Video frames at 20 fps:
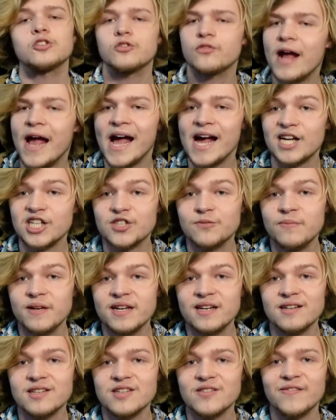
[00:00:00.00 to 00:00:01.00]
trash
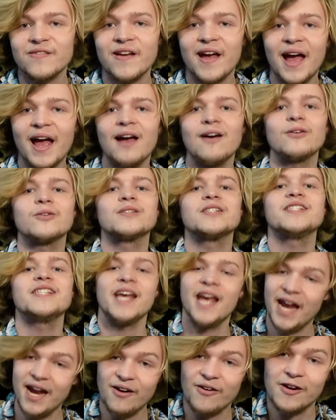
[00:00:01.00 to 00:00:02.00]
because of how
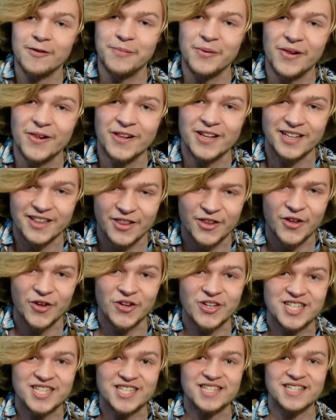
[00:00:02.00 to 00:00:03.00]
terrible it
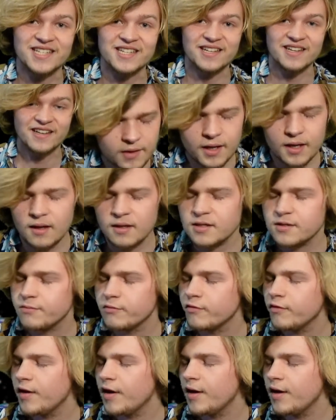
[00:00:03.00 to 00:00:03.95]
looks. Okay, let's move